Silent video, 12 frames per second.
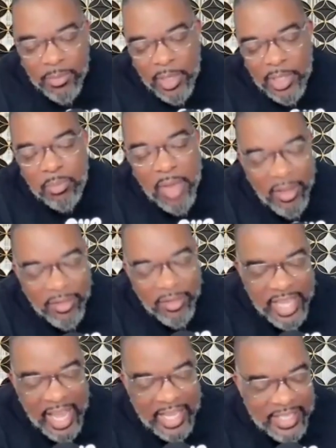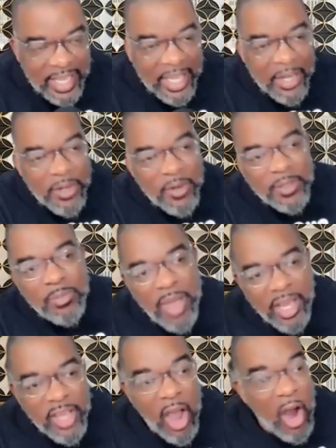my spouse dies, and I get a new
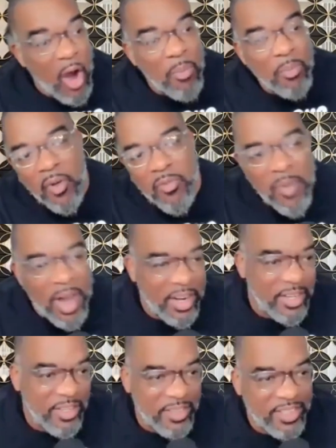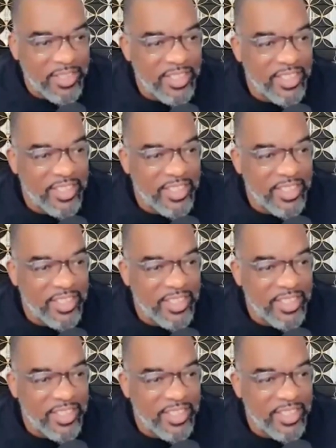spouse, are both monitored?